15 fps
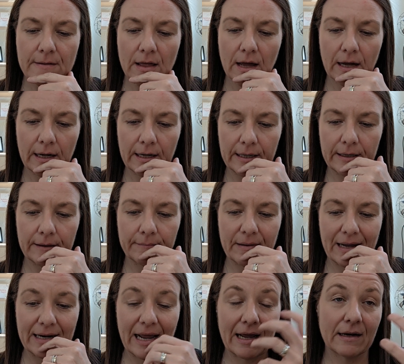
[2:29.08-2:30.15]

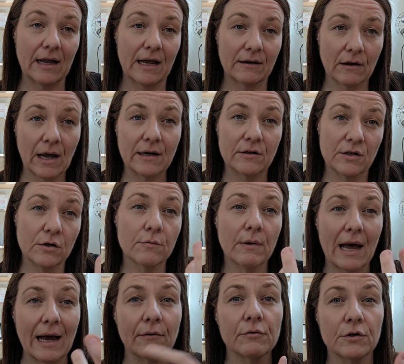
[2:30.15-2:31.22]
and
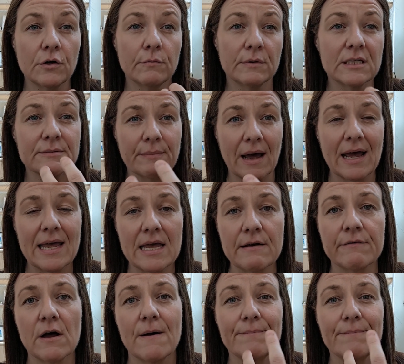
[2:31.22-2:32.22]
how humans behave